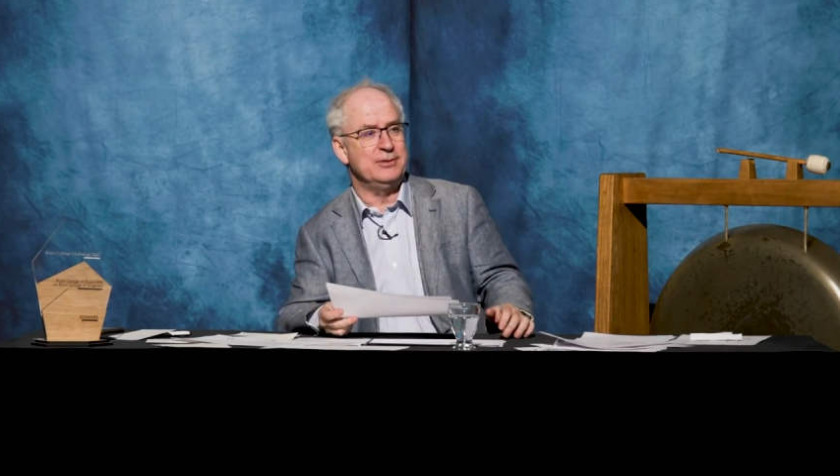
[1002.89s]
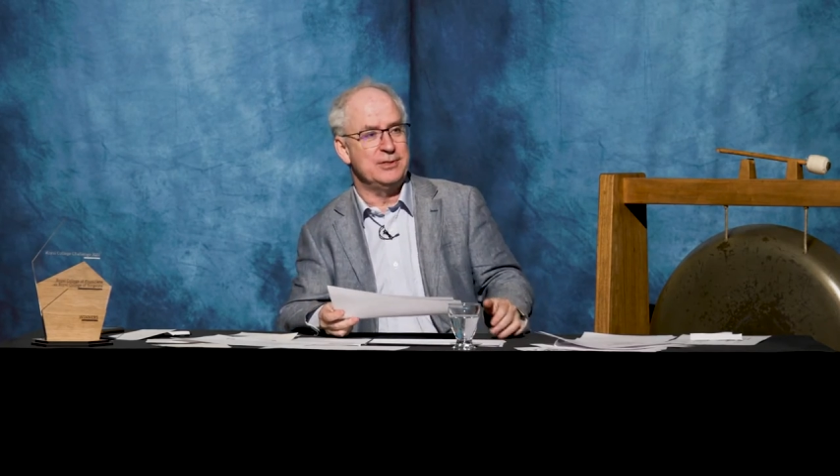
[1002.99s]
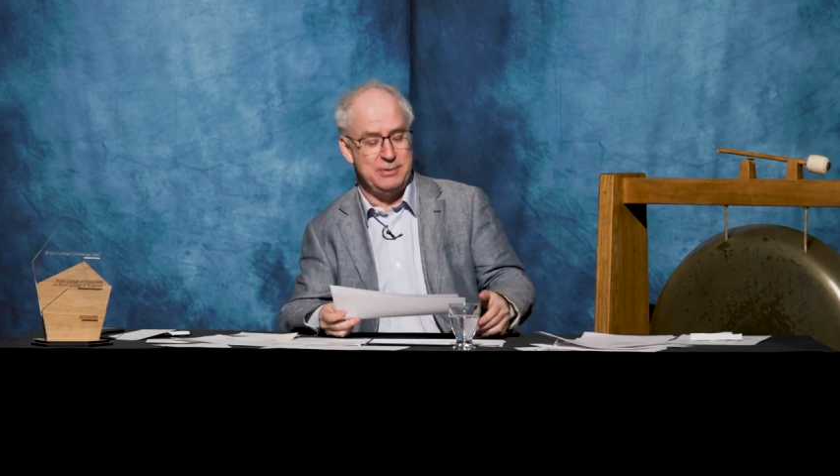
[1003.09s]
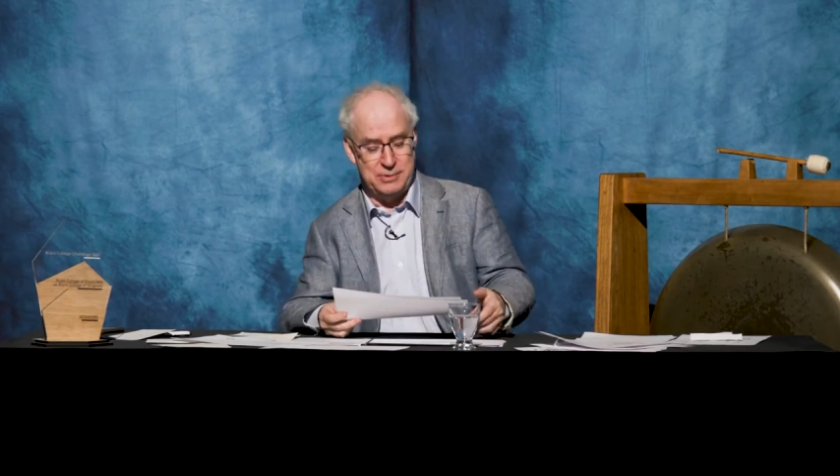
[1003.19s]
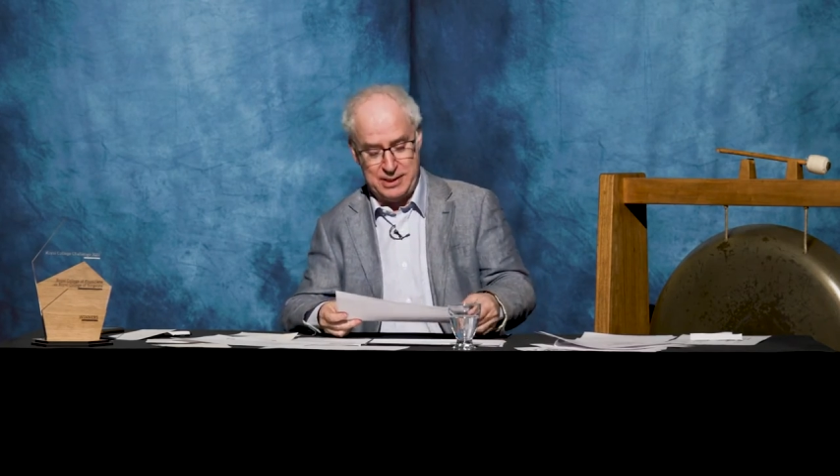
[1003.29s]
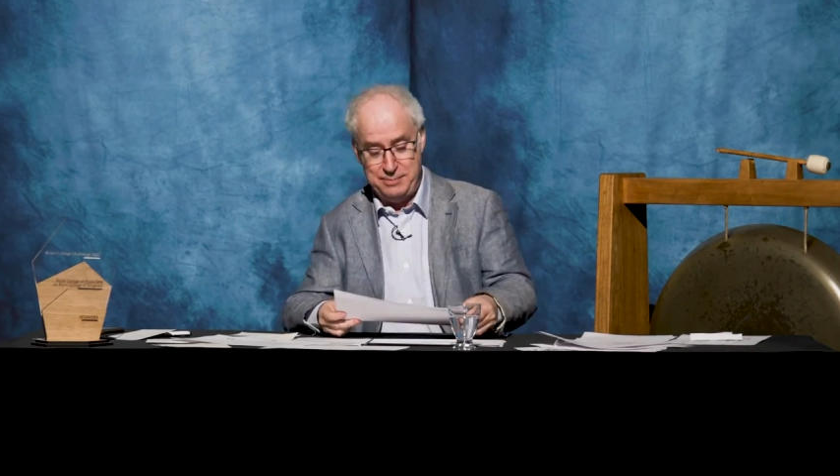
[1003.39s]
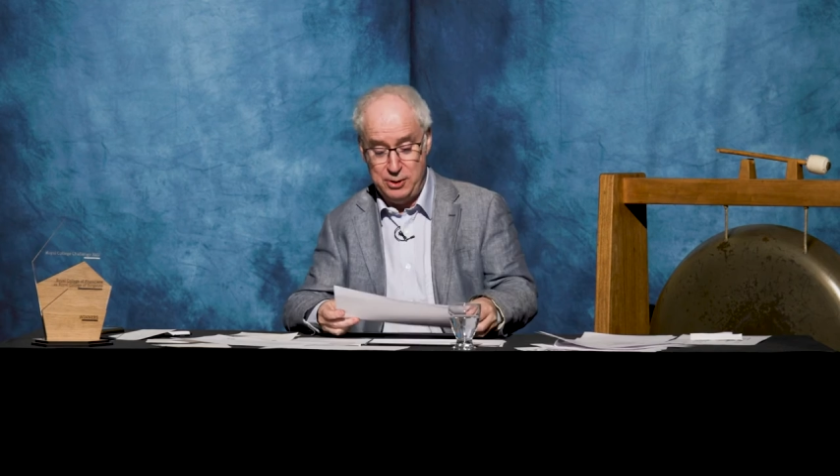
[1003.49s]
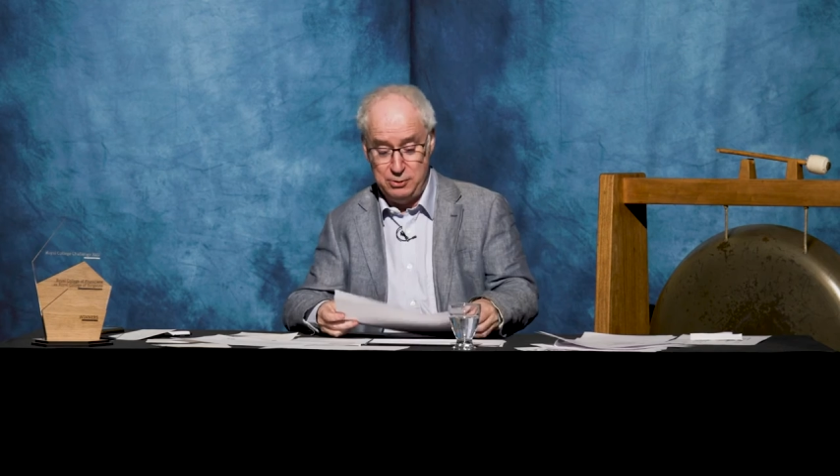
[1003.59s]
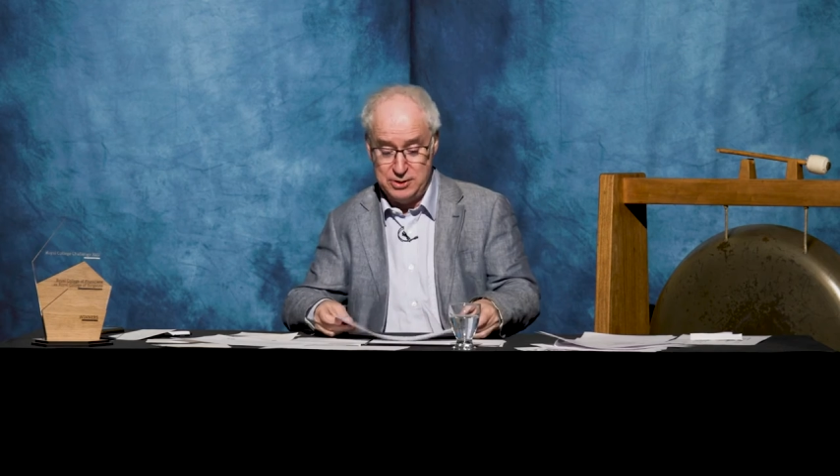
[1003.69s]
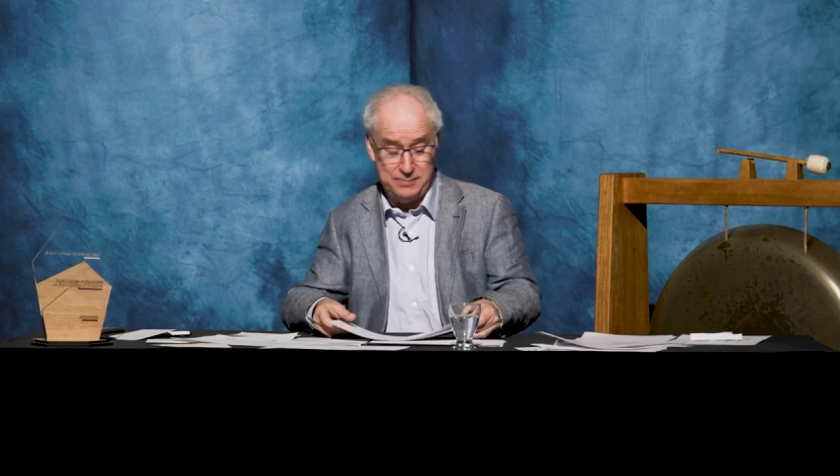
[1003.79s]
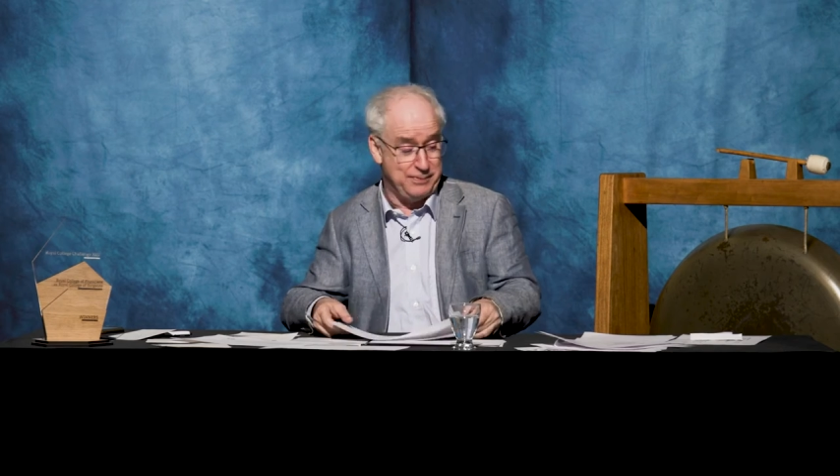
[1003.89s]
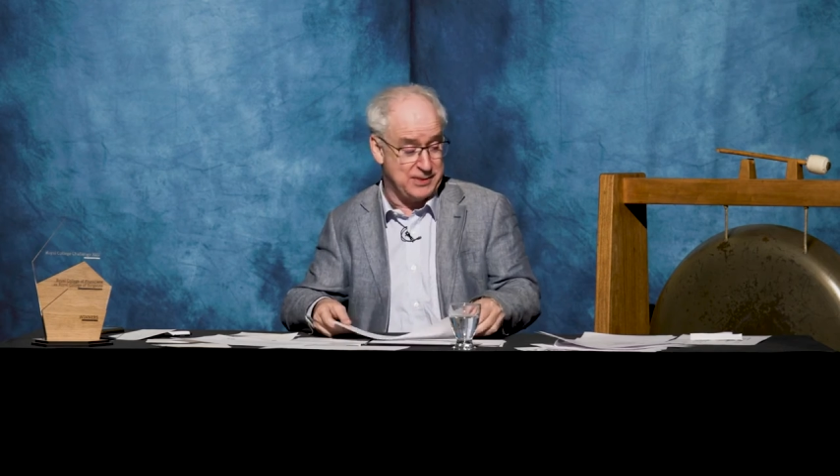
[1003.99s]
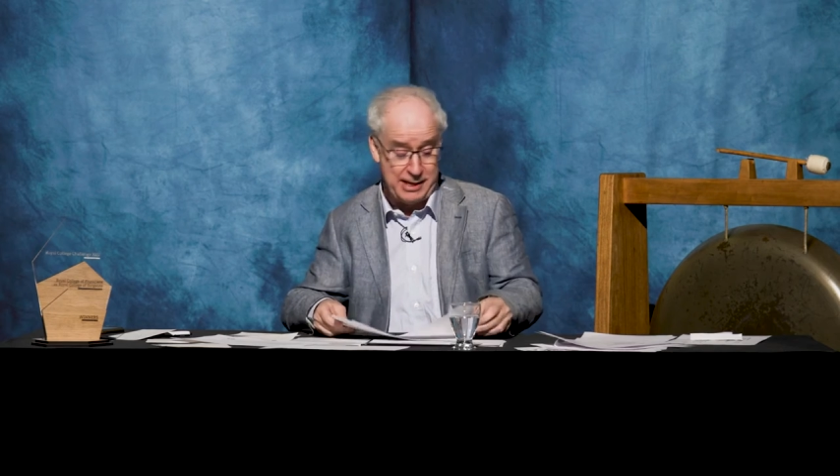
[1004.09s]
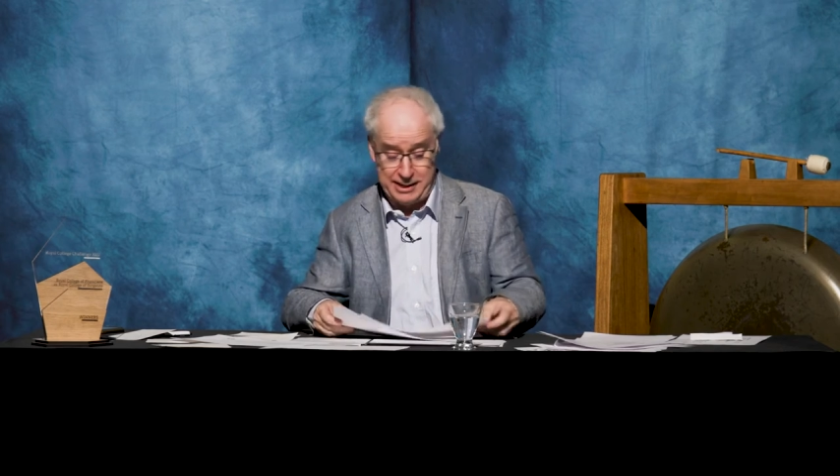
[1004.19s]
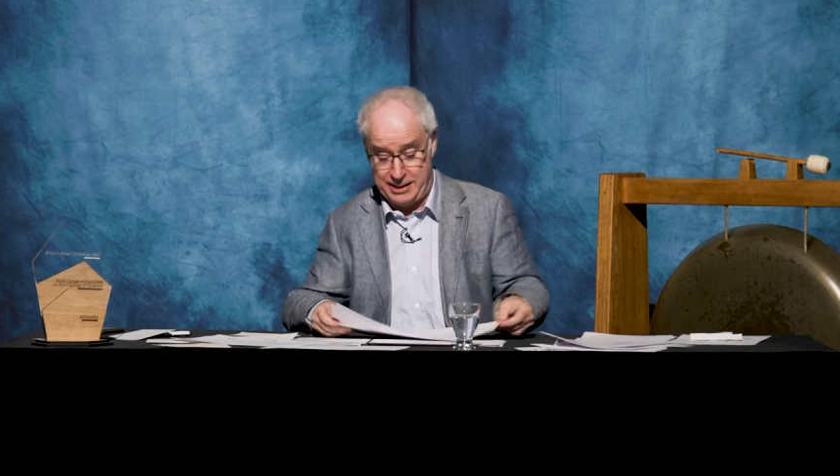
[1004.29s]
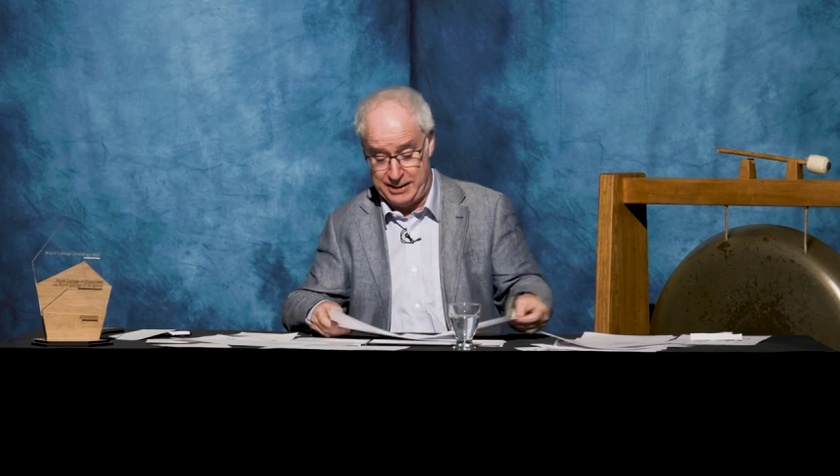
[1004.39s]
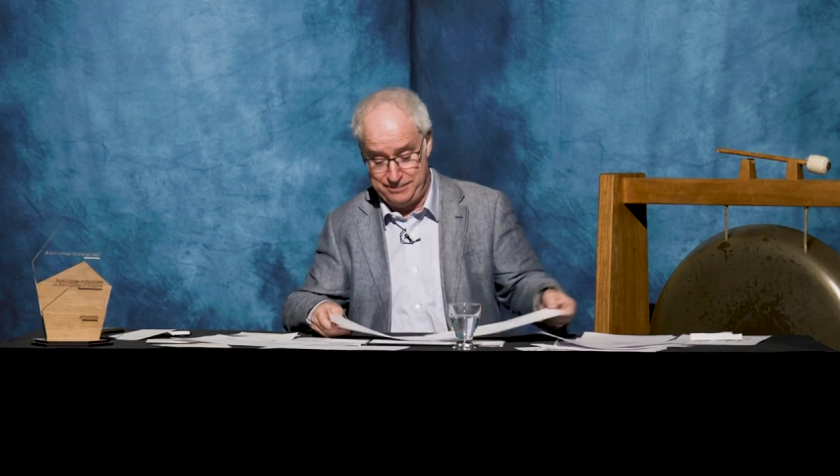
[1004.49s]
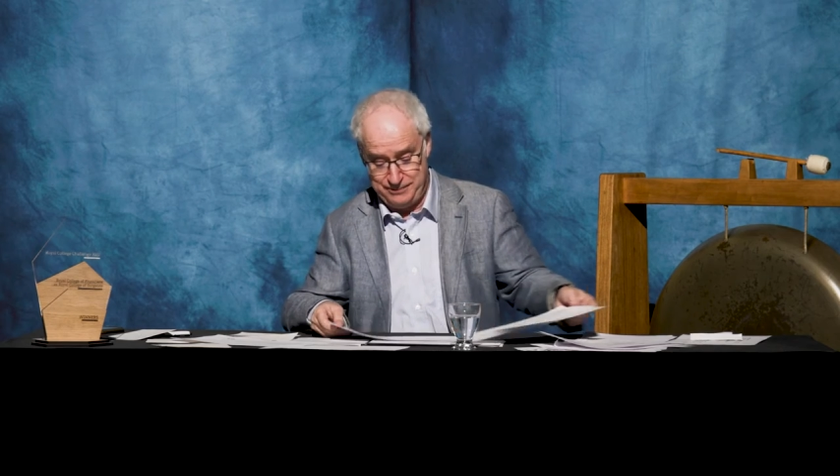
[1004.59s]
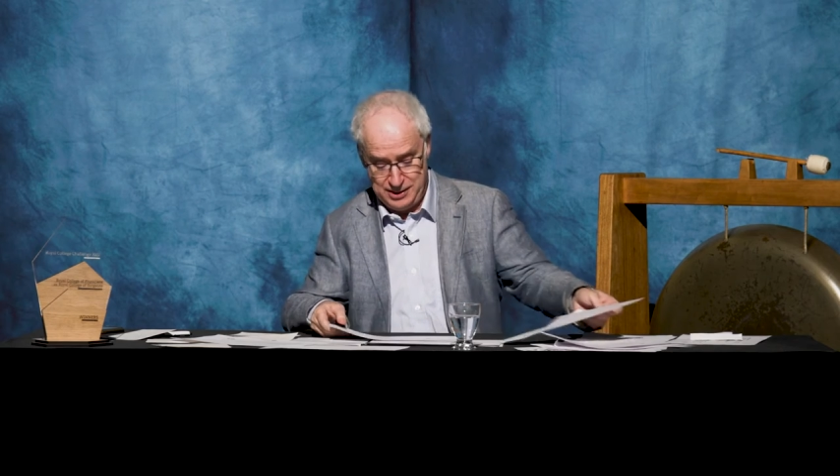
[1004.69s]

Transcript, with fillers: because he was immune to cyanide.